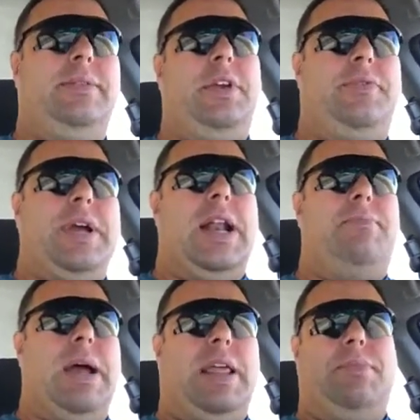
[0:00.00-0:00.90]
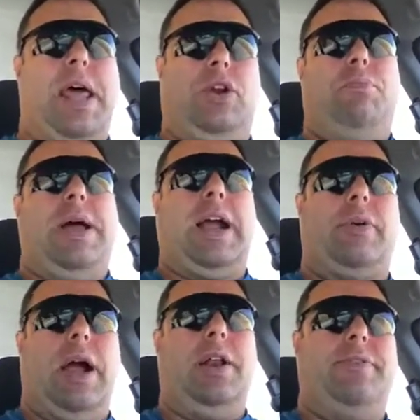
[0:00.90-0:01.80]
You've got a mathematical
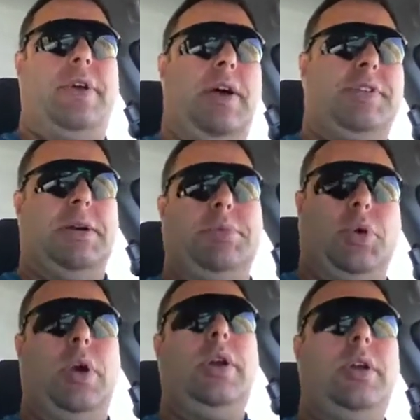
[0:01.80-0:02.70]
background of some sort.